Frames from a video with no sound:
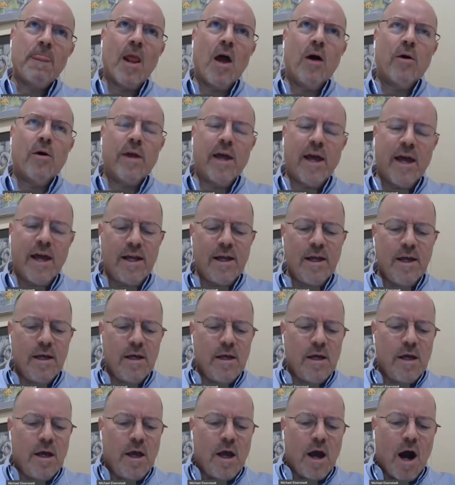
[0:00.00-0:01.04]
okay,
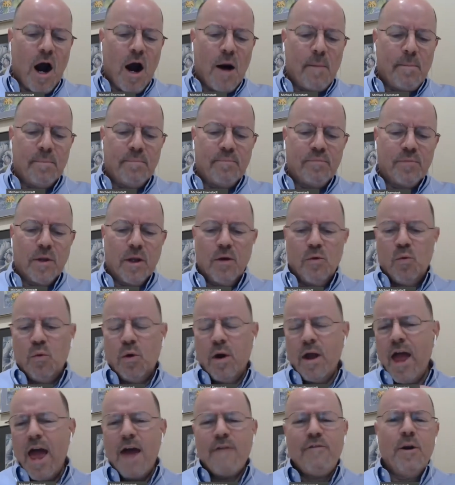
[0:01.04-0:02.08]

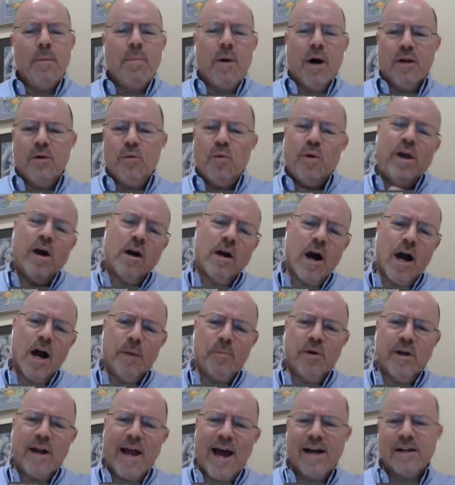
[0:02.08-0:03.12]
everybody, we are
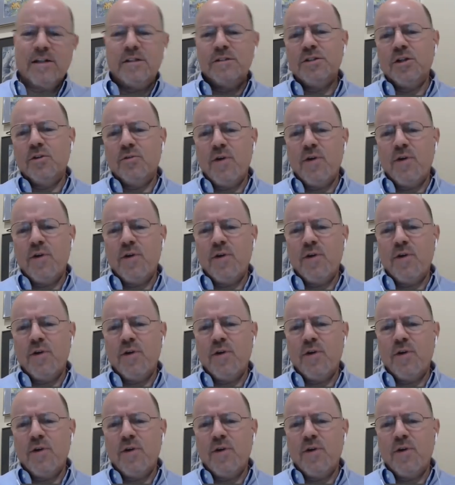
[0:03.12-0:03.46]
hybrid actors.